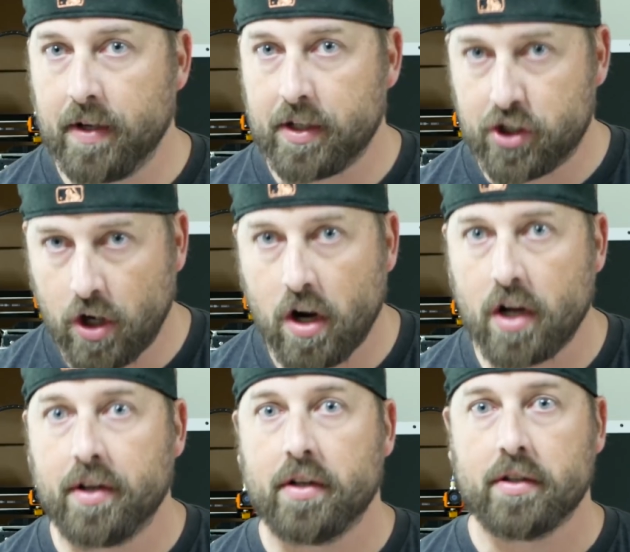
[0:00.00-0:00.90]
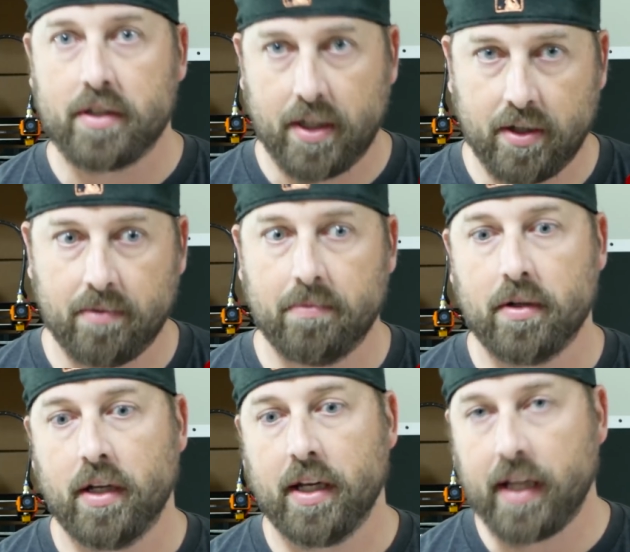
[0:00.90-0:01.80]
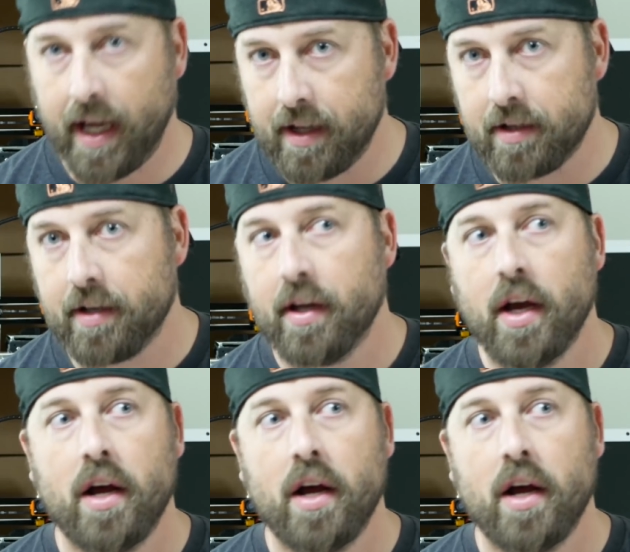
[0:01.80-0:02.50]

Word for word: Sean, Tim, and Kalyn,